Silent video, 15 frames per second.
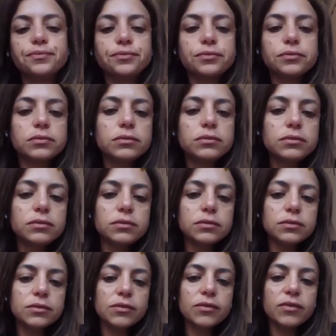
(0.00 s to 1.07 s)

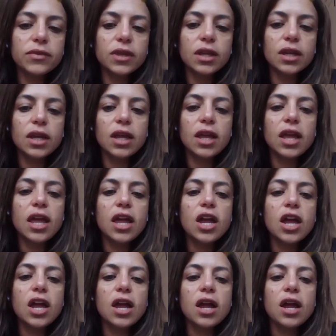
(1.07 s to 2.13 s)

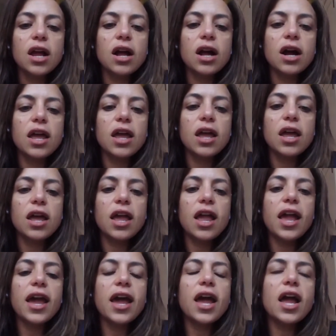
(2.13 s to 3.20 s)

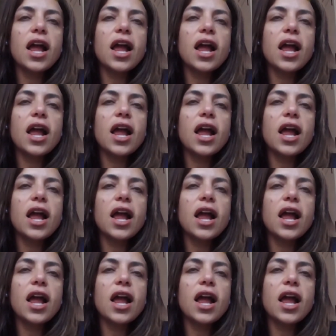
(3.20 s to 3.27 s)
(silence)